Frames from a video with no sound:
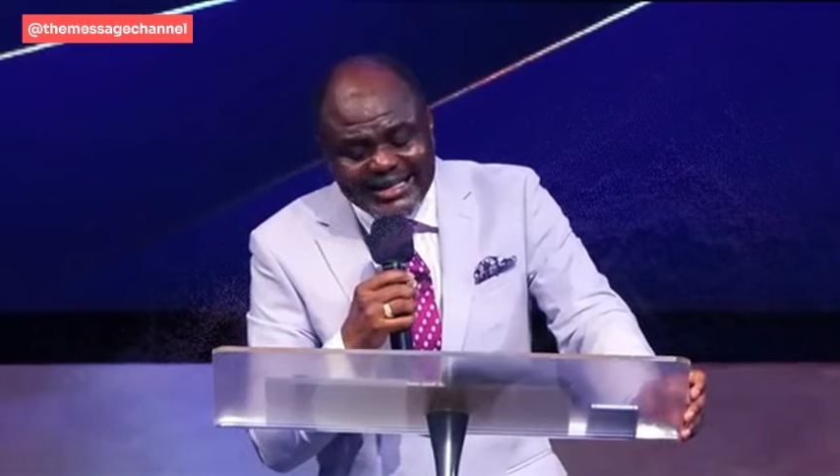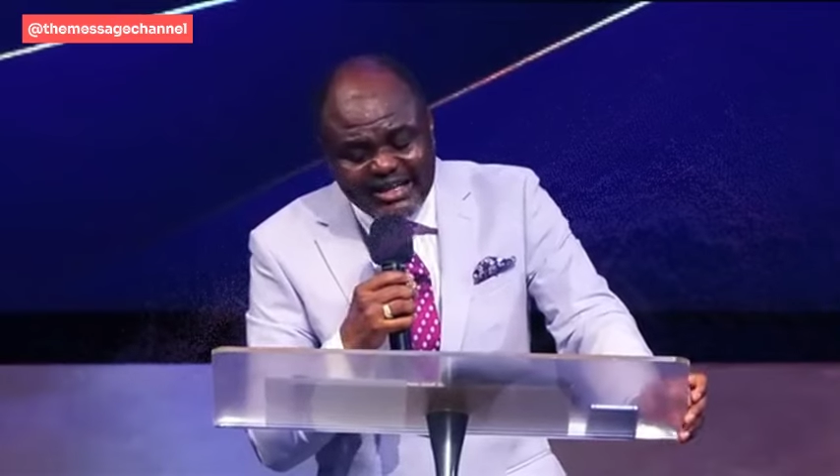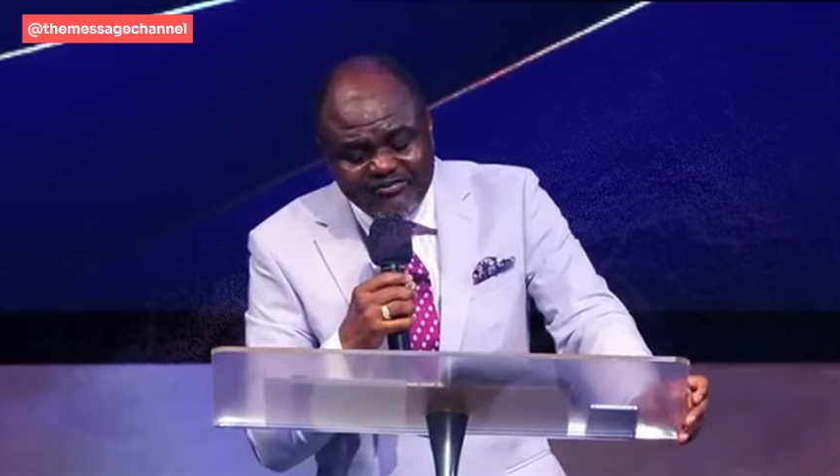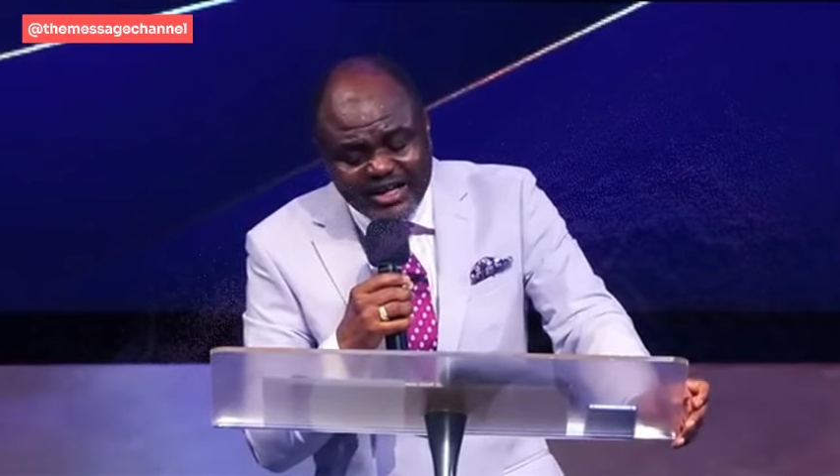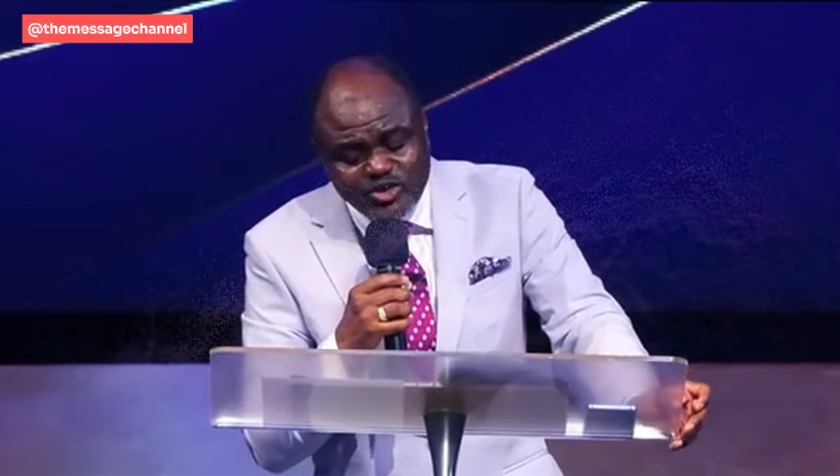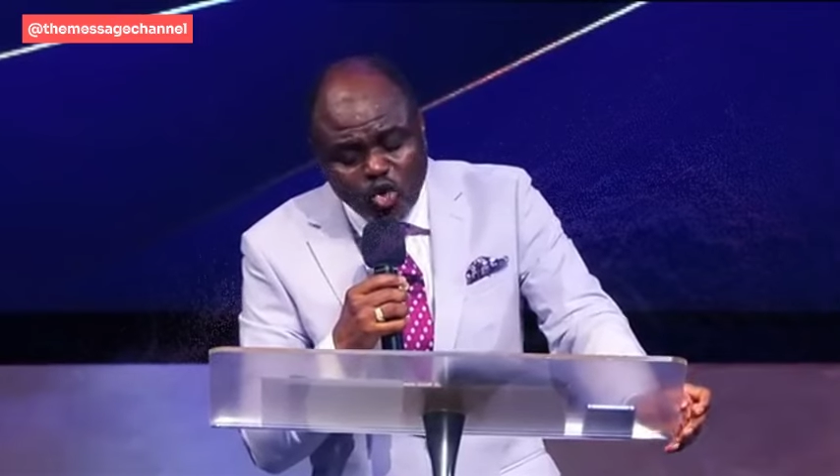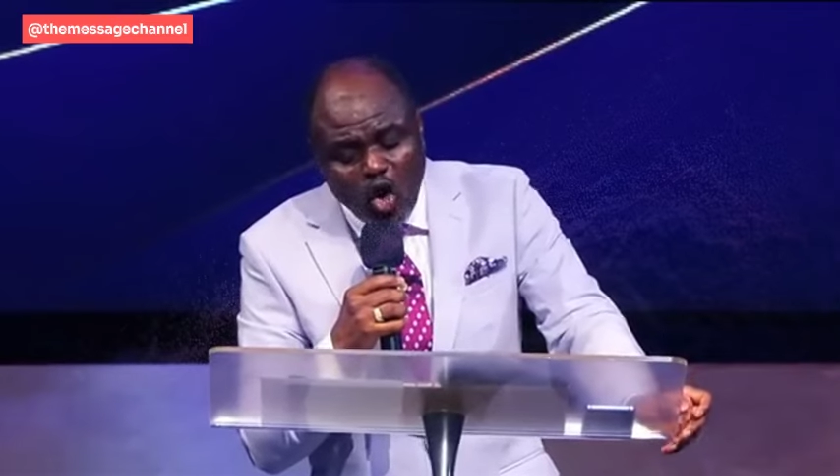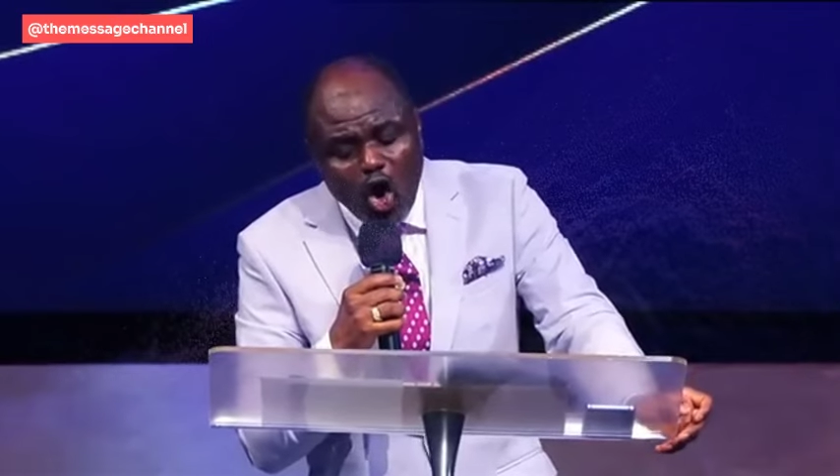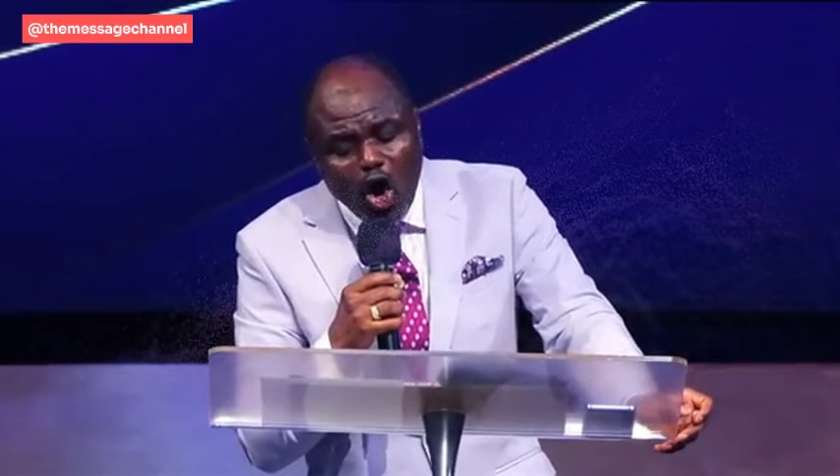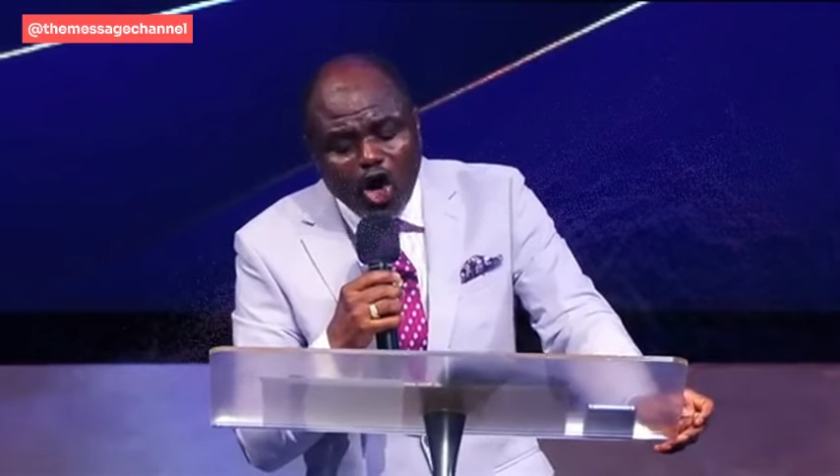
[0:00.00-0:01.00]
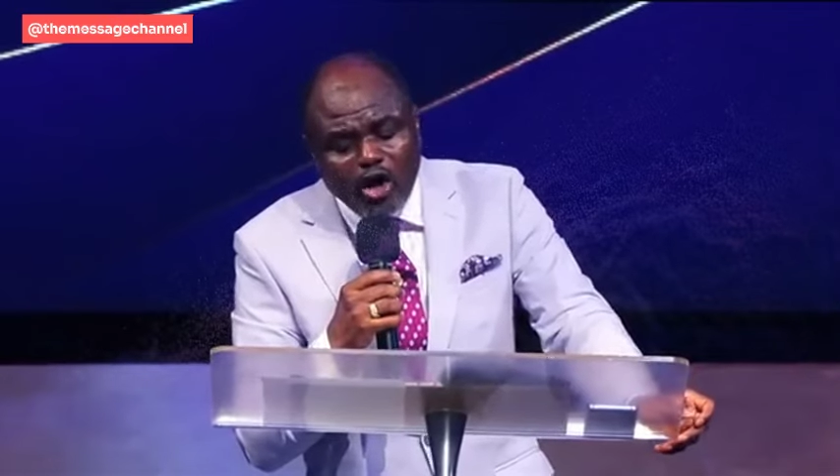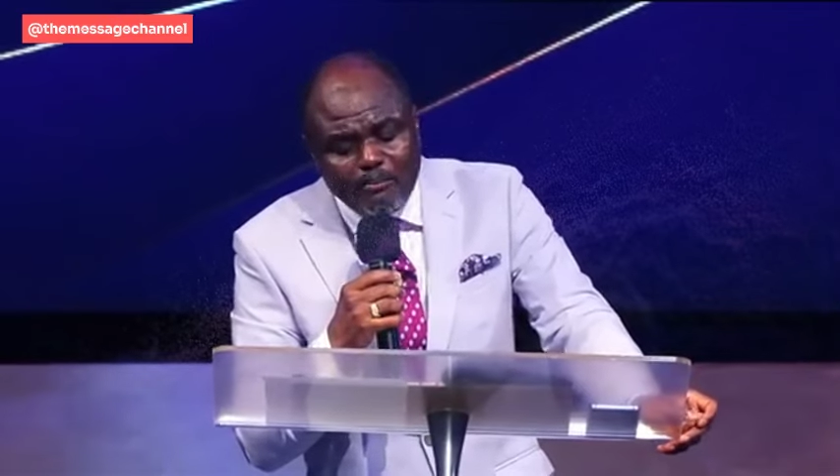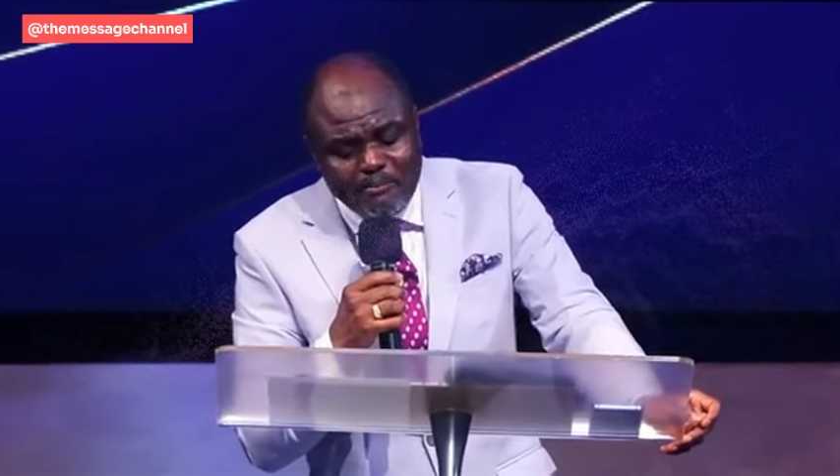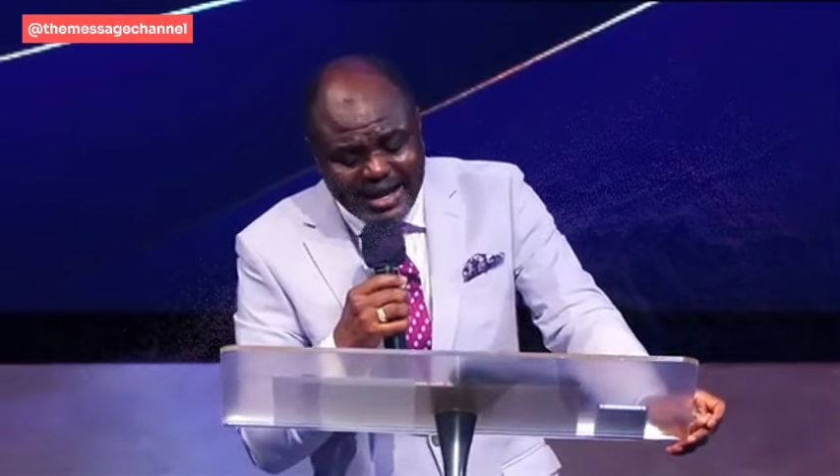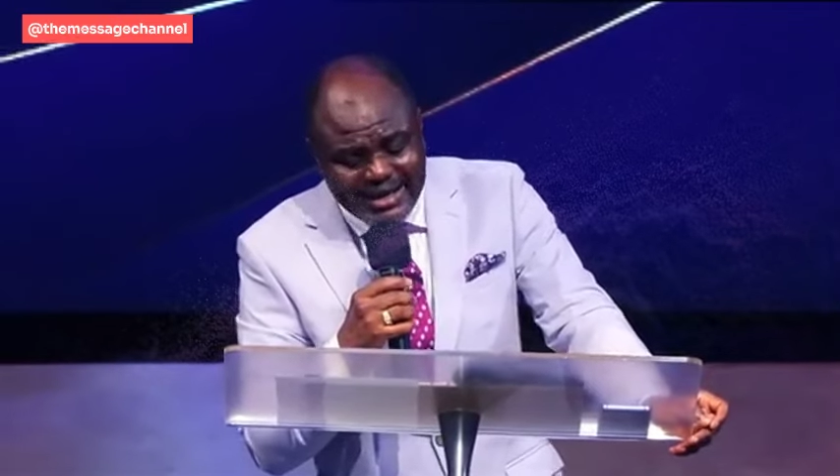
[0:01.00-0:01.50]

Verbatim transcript: giveth to all men.